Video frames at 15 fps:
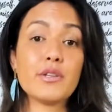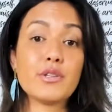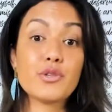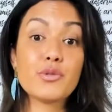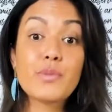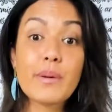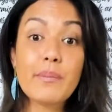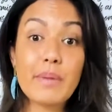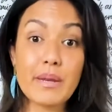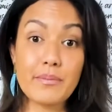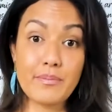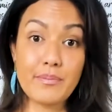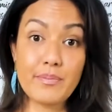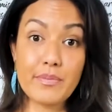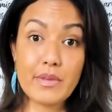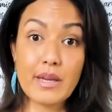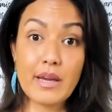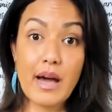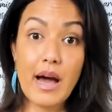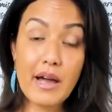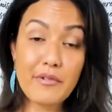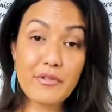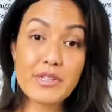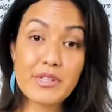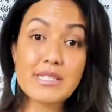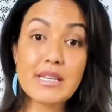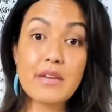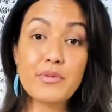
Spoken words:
to women. I've received